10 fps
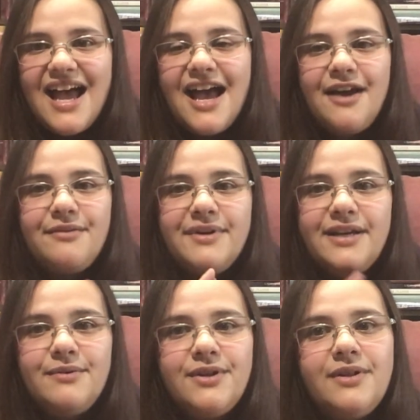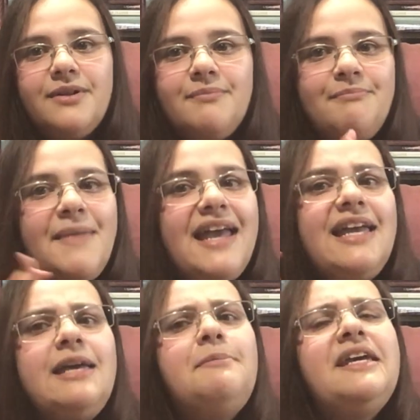and we will
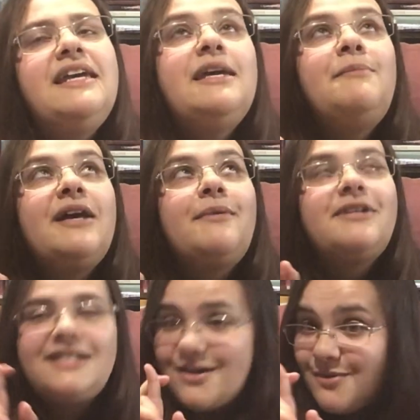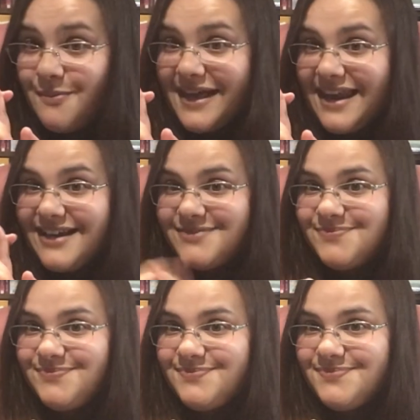maybe be able to tell what we're getting.
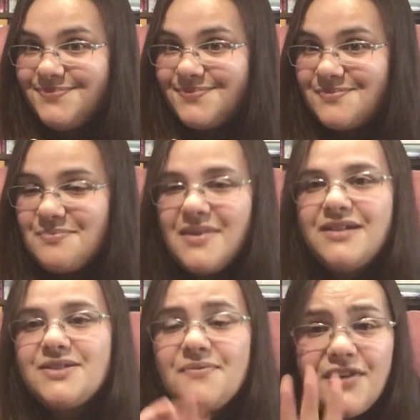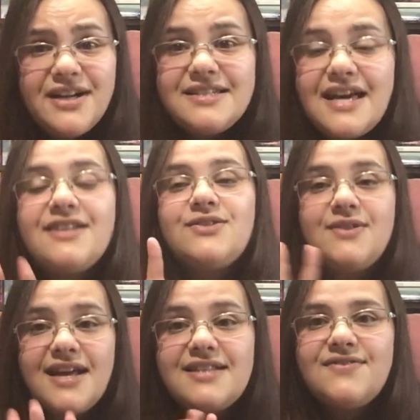So I'm very excited. So
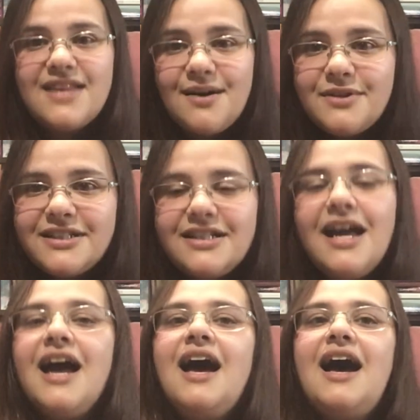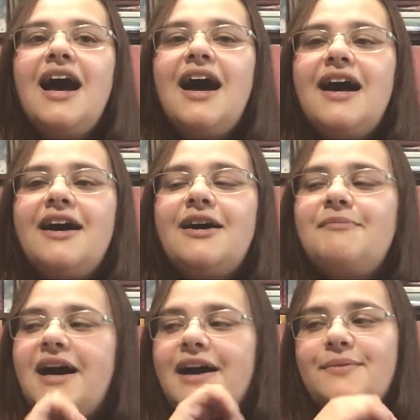that's for that one.
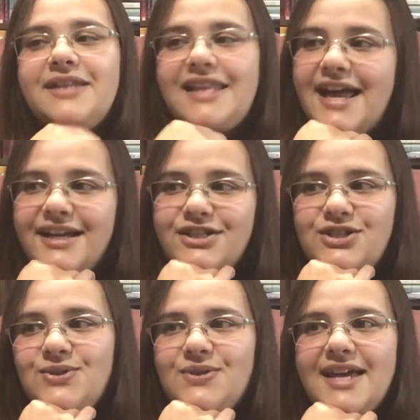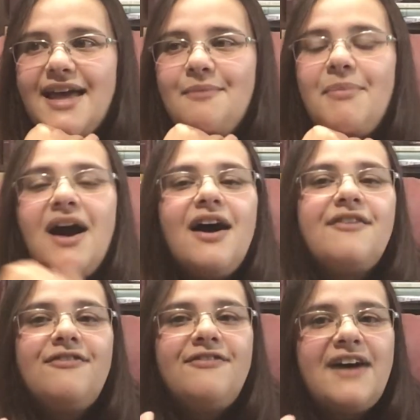I would like to get part
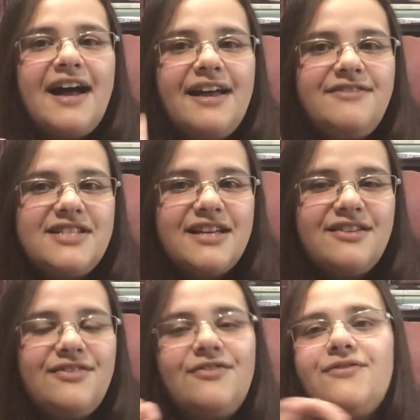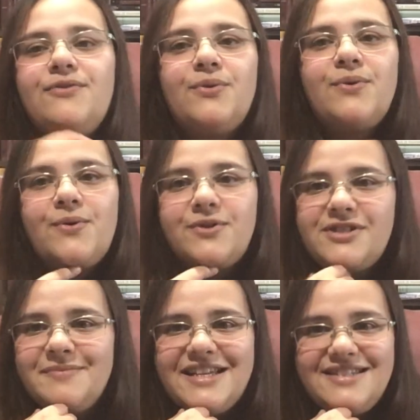5 done for
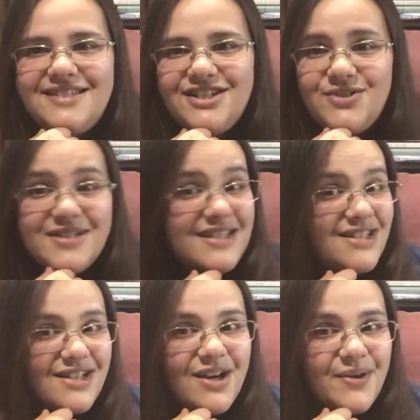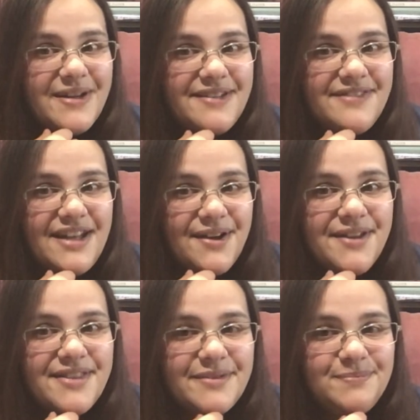Autumn Lane Stitchery's Dark Queen of the Earth,